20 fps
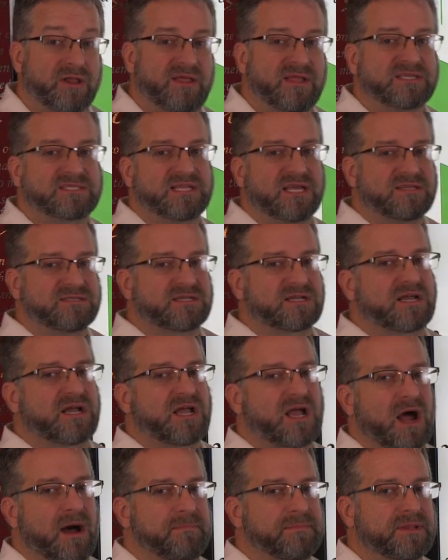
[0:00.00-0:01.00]
Now this sounds like a
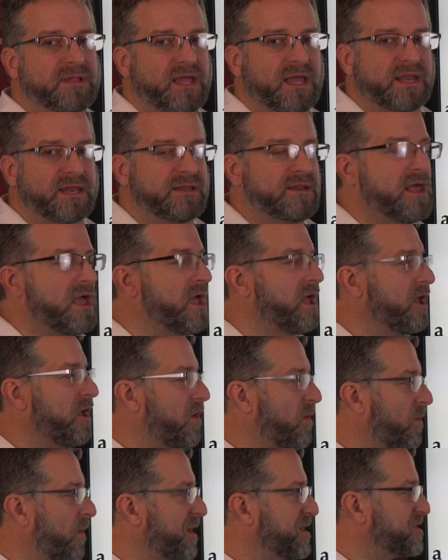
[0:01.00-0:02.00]
complicated
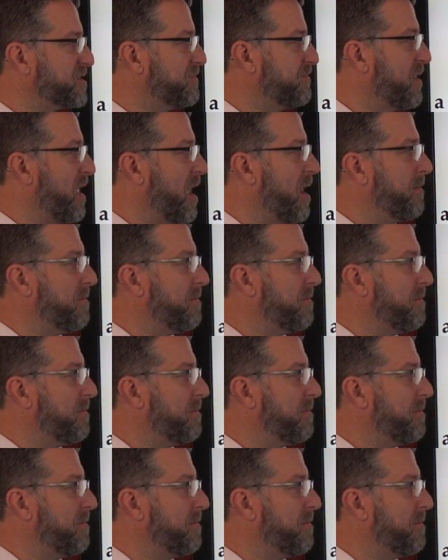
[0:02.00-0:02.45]
equation,